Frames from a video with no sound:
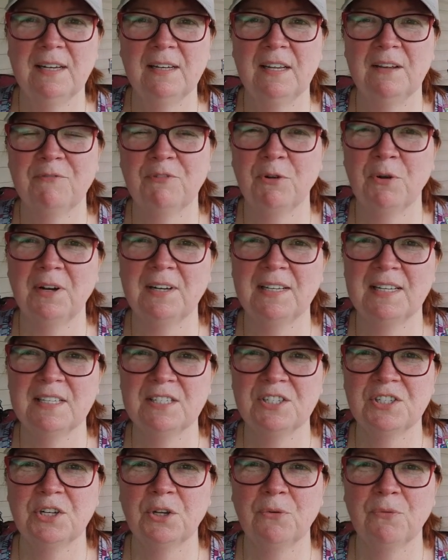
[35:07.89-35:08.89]
If you're on
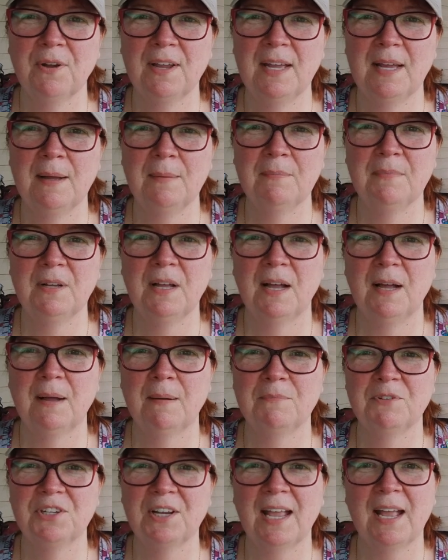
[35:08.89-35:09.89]
Instagram,
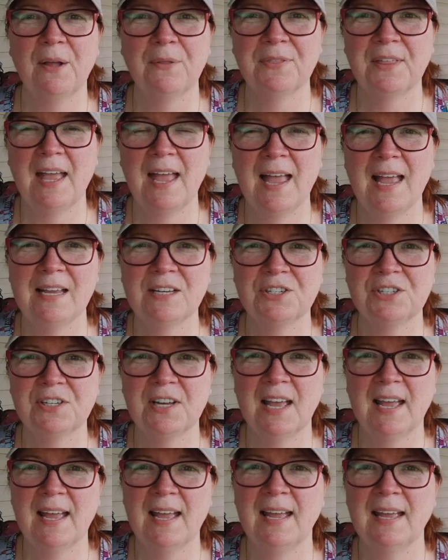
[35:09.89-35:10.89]
check out the
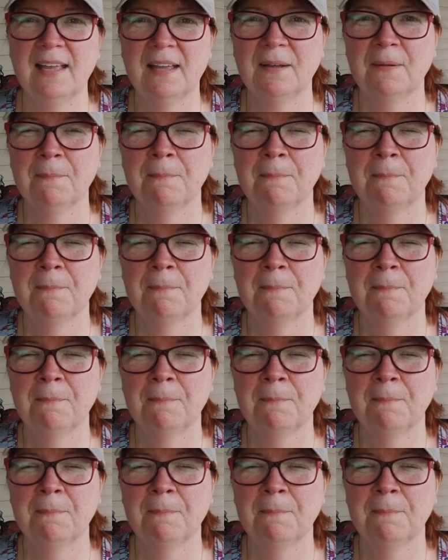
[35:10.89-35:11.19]
hashtag